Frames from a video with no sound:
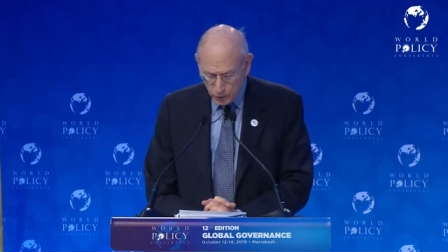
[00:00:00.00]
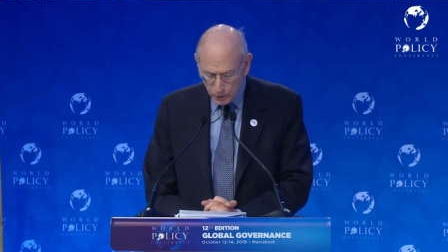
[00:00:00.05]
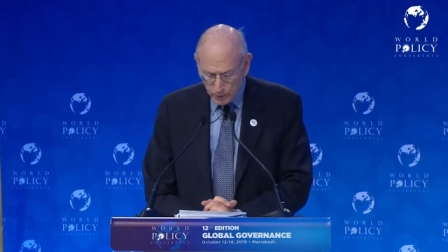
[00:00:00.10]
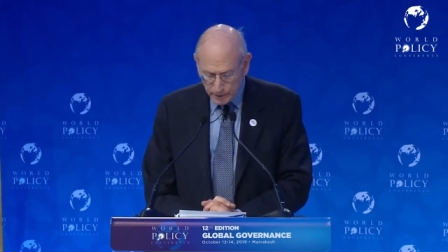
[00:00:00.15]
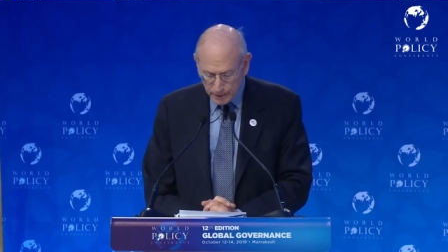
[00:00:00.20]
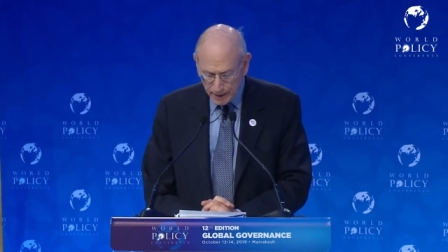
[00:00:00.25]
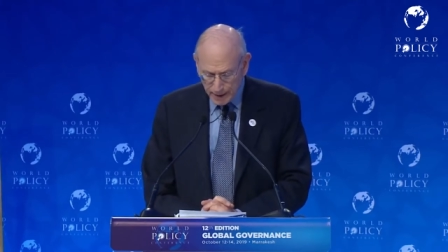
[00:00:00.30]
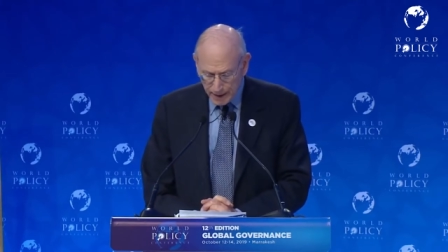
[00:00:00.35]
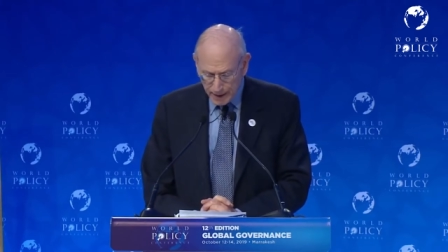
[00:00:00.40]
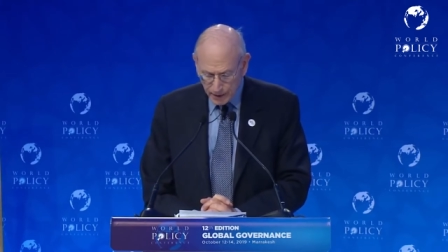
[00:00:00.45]

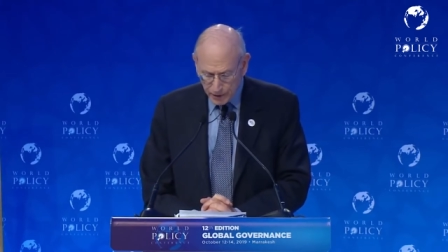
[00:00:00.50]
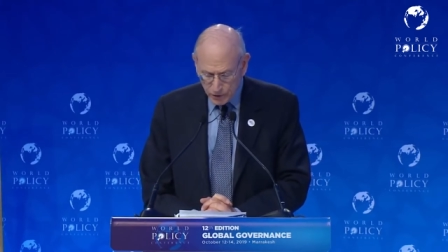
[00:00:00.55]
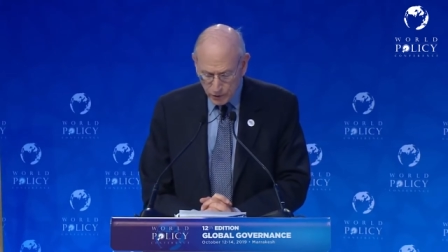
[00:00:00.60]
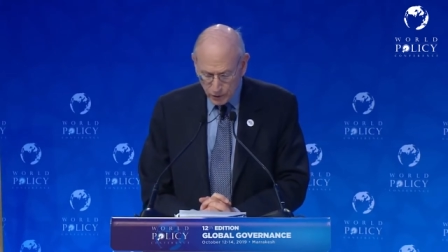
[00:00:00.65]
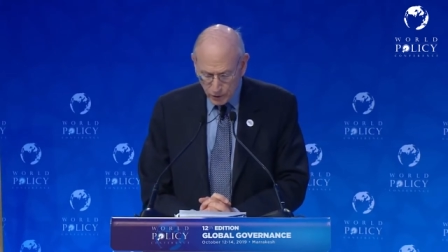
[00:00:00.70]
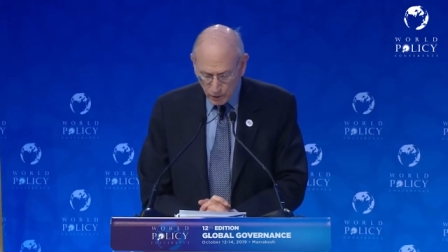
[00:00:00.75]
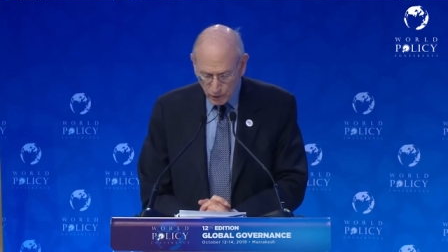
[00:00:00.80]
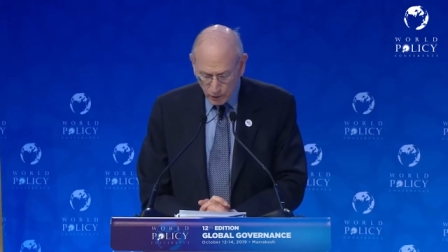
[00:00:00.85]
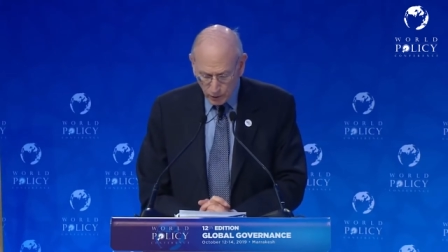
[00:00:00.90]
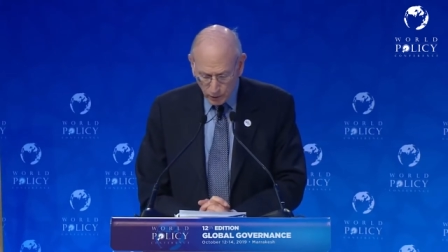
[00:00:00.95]
attack
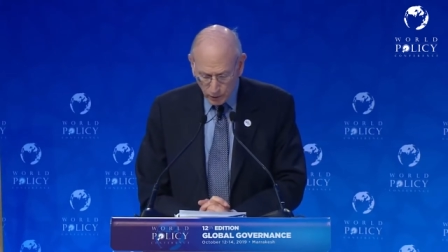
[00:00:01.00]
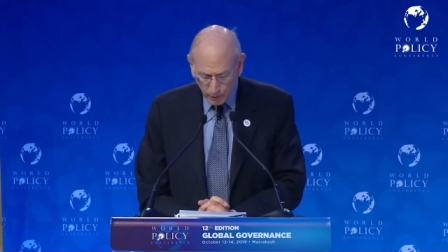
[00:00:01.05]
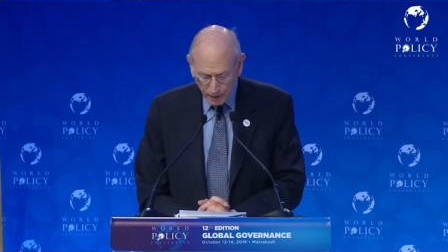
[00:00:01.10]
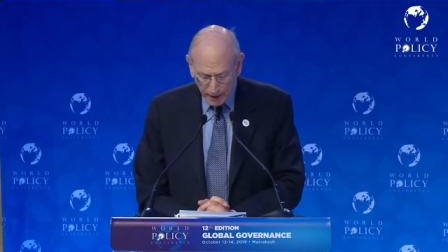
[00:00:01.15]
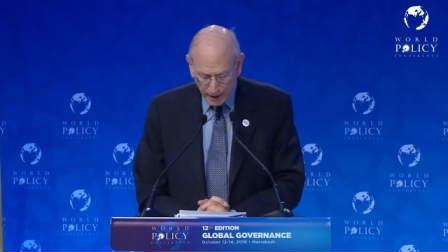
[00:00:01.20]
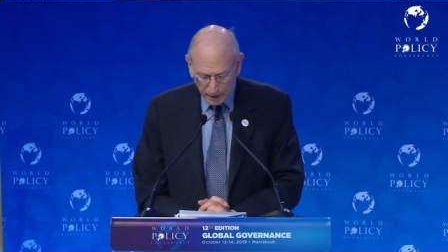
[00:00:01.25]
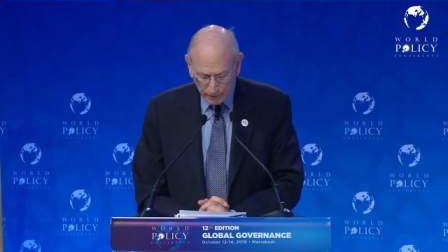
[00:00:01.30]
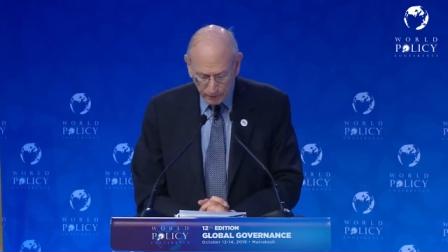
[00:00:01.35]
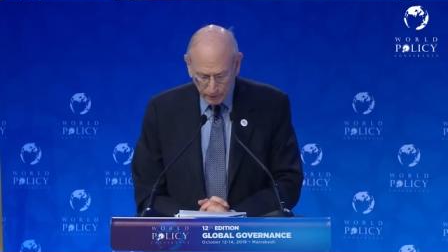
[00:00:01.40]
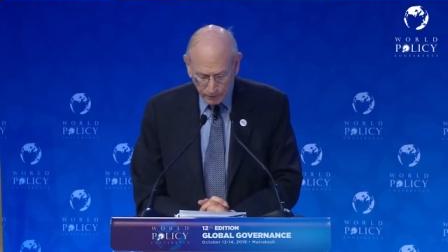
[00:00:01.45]
stronger
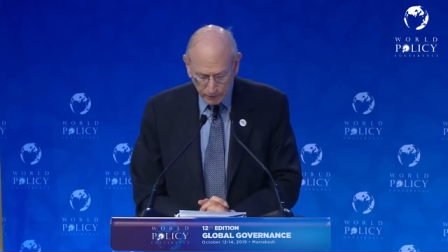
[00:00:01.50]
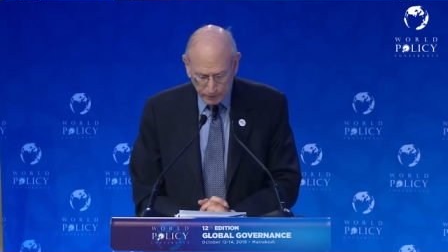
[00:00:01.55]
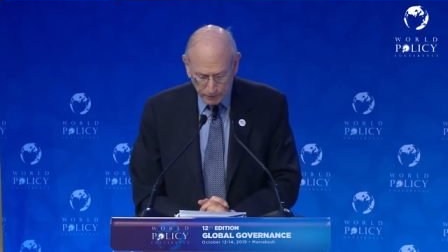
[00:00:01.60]
rivals.